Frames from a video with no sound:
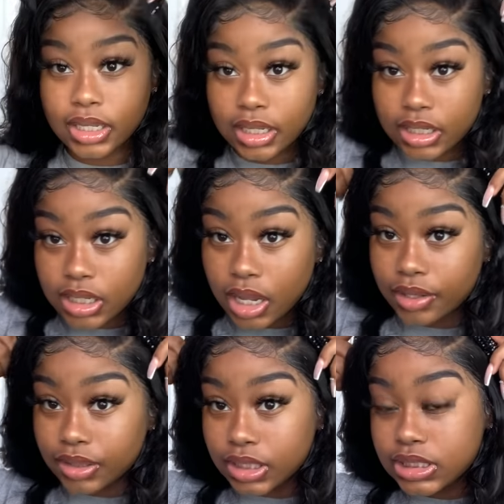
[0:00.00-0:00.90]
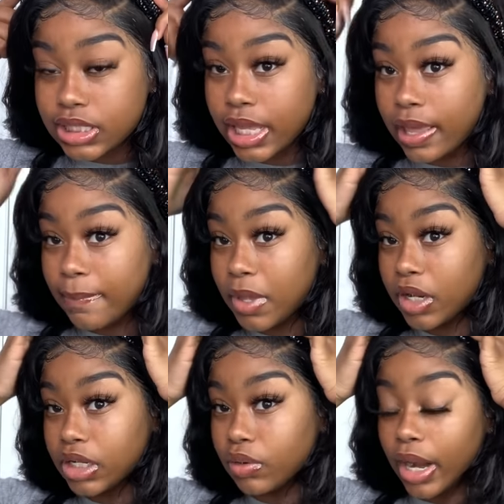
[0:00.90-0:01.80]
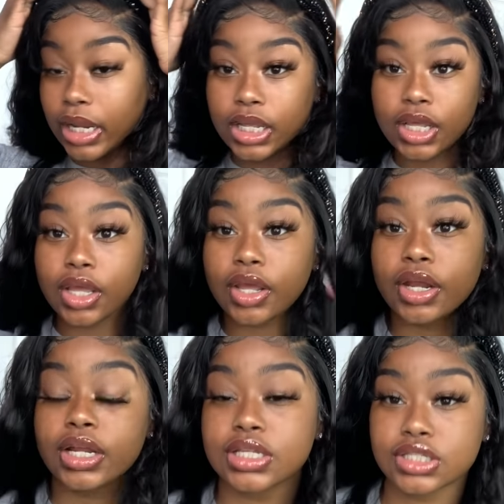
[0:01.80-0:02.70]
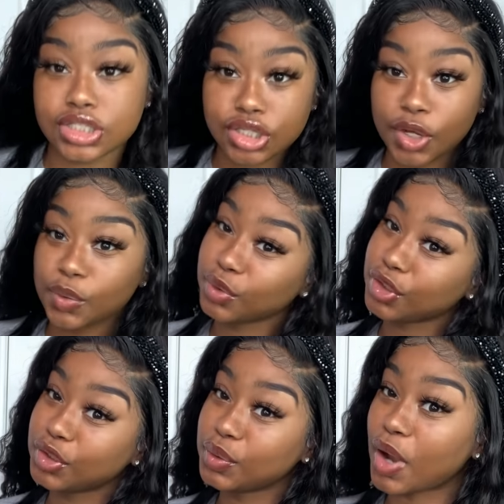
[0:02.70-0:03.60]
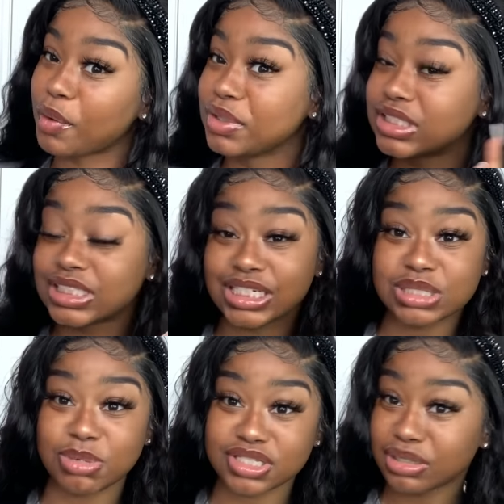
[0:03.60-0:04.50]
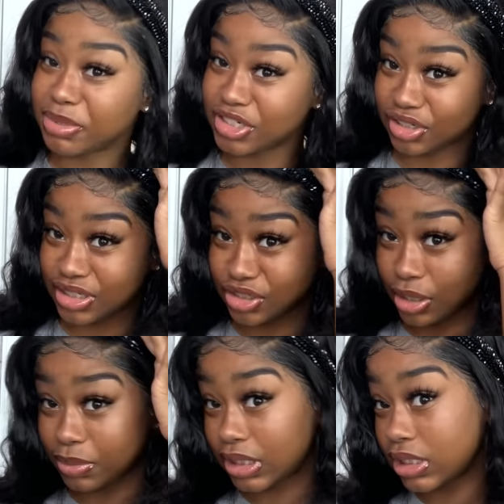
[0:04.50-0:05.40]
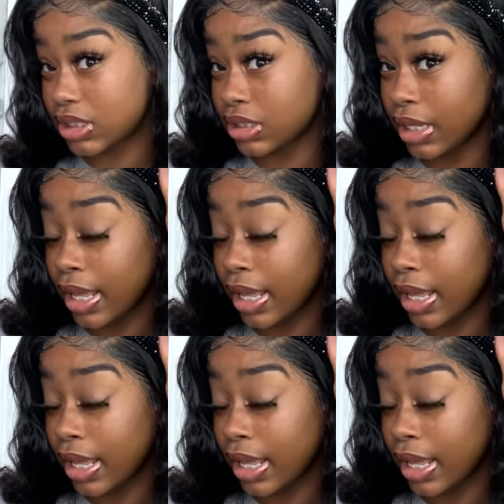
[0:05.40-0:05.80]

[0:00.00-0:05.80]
Y'all, this headband right here is so cute. I recently just posted a picture on Instagram with this